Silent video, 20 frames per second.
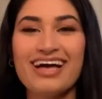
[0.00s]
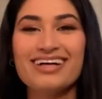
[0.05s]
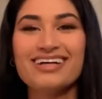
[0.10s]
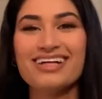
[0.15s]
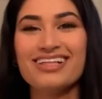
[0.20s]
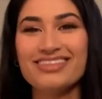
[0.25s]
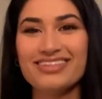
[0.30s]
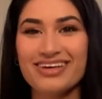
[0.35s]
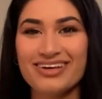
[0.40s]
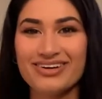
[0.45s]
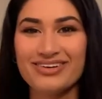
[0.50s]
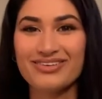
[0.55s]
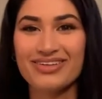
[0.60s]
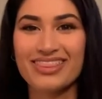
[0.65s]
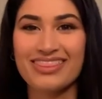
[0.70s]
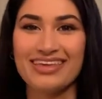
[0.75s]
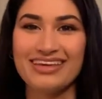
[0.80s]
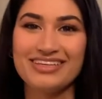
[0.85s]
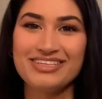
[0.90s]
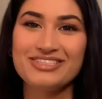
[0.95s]
Hello,
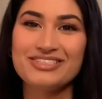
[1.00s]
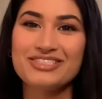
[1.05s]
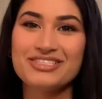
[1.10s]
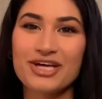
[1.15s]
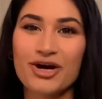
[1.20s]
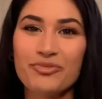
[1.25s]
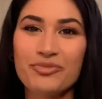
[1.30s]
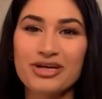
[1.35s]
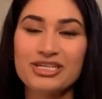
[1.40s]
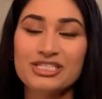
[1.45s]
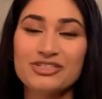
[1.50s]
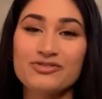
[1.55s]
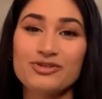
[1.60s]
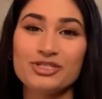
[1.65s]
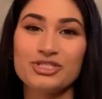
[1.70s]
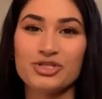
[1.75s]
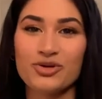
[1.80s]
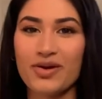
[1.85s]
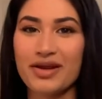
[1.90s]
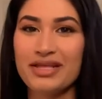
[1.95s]
thank you so much for
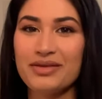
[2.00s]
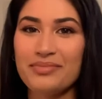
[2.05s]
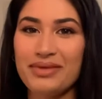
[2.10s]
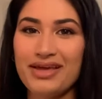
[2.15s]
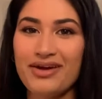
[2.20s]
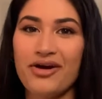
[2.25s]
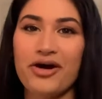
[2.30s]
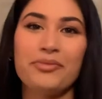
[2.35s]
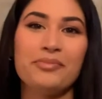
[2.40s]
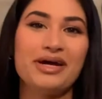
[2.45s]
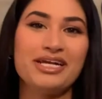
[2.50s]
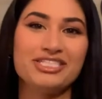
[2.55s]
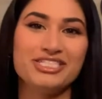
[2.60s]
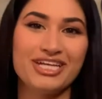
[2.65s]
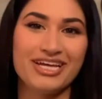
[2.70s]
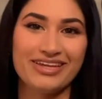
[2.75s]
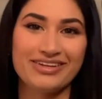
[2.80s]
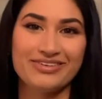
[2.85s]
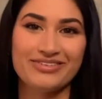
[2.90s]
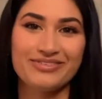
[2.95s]
joining me on my
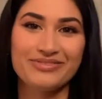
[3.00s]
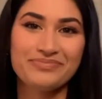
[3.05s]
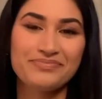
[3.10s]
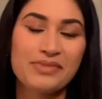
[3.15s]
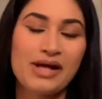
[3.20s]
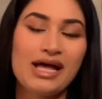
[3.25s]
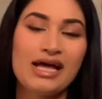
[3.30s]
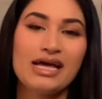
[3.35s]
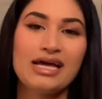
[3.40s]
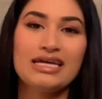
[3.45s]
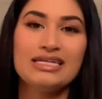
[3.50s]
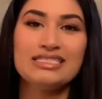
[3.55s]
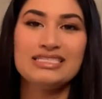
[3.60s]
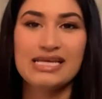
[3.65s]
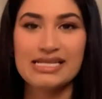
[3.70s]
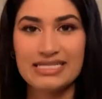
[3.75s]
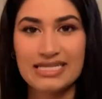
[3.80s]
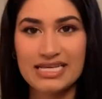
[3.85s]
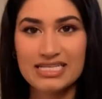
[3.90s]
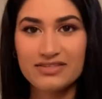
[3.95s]
channel.
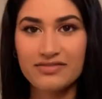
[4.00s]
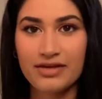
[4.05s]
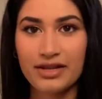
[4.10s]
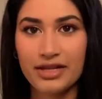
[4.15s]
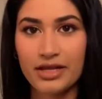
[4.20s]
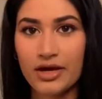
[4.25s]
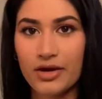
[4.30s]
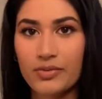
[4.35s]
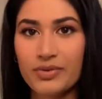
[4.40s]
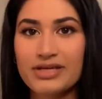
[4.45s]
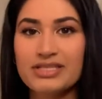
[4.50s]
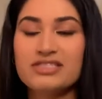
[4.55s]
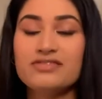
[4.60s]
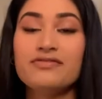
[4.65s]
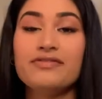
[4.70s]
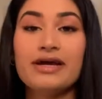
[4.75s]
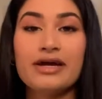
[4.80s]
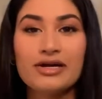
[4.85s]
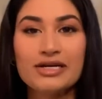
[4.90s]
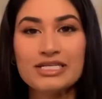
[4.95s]
Today's video is
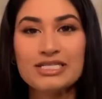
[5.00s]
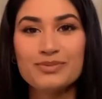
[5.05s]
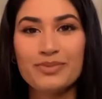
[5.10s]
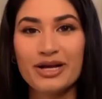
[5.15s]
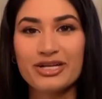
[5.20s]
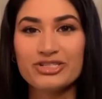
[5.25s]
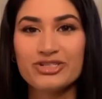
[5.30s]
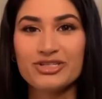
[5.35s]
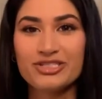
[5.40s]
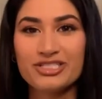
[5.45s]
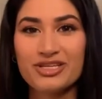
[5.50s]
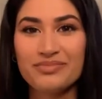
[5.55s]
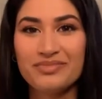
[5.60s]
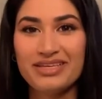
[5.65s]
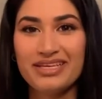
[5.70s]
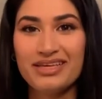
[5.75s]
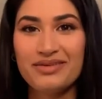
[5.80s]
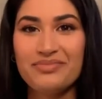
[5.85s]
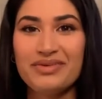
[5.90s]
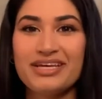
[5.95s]
very special to
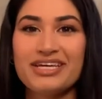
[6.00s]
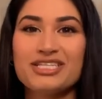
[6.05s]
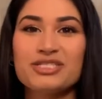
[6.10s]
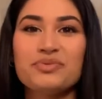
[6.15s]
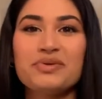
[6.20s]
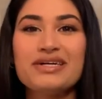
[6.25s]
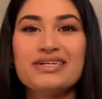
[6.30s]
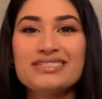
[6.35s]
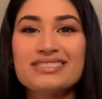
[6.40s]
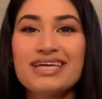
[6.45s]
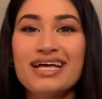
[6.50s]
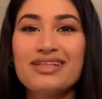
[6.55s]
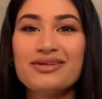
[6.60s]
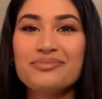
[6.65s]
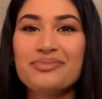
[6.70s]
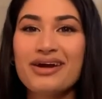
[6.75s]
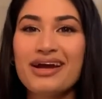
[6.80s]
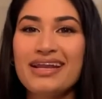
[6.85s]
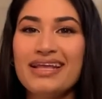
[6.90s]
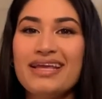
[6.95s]
me because we are
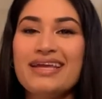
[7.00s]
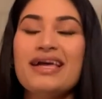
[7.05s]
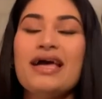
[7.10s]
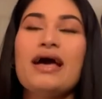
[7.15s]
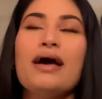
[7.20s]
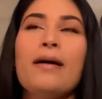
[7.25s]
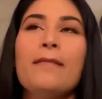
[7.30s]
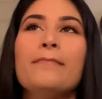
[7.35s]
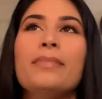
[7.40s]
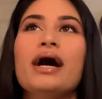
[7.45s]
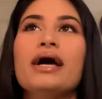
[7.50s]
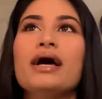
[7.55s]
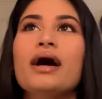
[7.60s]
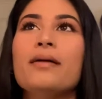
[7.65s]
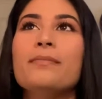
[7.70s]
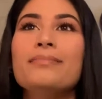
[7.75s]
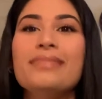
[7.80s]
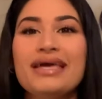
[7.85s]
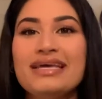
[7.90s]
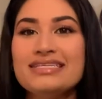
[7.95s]
celebrating my
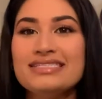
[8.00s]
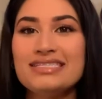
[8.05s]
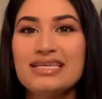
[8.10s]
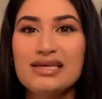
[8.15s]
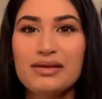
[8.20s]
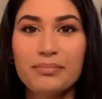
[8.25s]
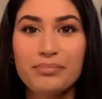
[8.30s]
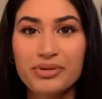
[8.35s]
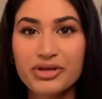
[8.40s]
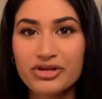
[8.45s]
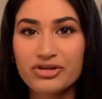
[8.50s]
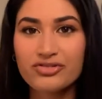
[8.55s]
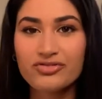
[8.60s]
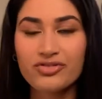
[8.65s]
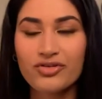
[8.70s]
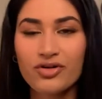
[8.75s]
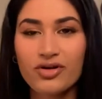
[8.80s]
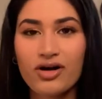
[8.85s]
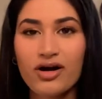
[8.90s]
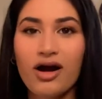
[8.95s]
amazing,
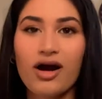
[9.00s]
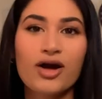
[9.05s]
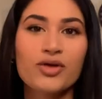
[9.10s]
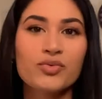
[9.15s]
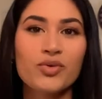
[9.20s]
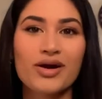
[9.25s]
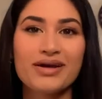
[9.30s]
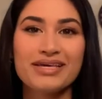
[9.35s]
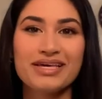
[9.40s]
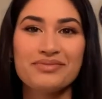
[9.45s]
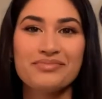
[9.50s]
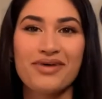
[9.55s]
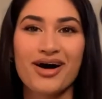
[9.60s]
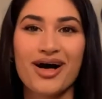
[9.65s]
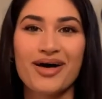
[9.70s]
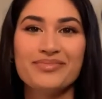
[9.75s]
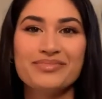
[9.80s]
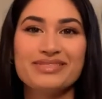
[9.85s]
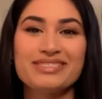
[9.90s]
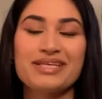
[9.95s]
beautiful, hardworking
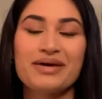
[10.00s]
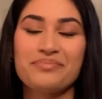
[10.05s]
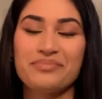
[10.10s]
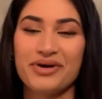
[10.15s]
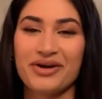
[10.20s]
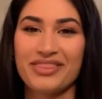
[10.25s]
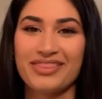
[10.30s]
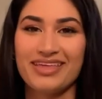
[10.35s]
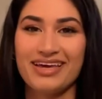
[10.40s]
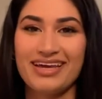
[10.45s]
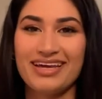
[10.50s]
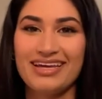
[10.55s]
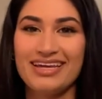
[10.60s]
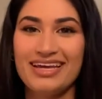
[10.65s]
mom's birthday.